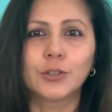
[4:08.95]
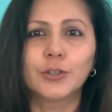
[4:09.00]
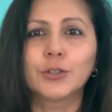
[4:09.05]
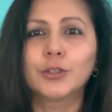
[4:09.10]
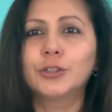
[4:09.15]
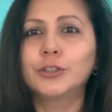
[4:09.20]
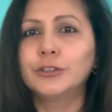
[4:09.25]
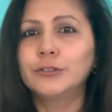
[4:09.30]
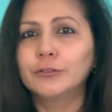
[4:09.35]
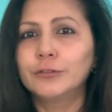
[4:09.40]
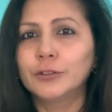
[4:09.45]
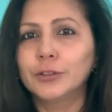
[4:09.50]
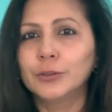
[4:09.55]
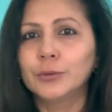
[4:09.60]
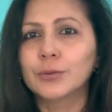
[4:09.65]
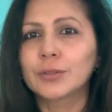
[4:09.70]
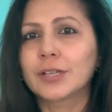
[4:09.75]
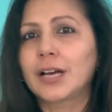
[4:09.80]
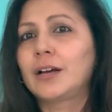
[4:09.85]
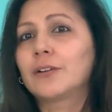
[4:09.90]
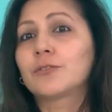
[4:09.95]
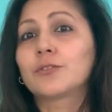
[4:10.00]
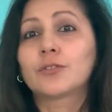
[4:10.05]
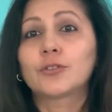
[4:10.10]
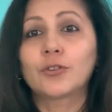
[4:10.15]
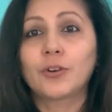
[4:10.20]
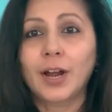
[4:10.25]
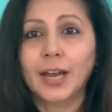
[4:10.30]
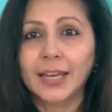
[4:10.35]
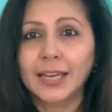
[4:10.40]
to confuse how
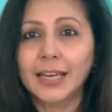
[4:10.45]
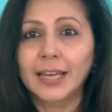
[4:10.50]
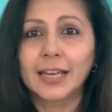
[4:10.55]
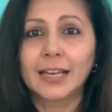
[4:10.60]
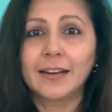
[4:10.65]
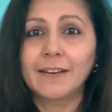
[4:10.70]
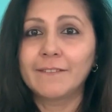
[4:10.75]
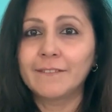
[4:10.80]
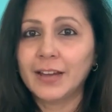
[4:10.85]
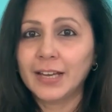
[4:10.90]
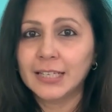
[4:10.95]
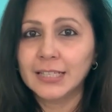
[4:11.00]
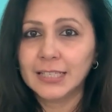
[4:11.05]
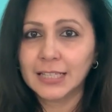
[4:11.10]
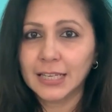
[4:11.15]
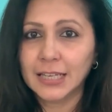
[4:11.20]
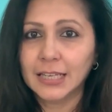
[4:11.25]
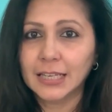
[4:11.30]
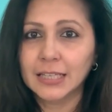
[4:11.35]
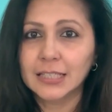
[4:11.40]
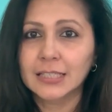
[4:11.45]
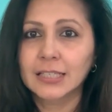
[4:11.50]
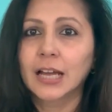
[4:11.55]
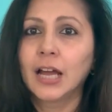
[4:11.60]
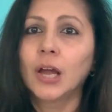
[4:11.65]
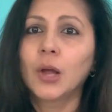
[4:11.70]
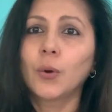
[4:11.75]
striking an event is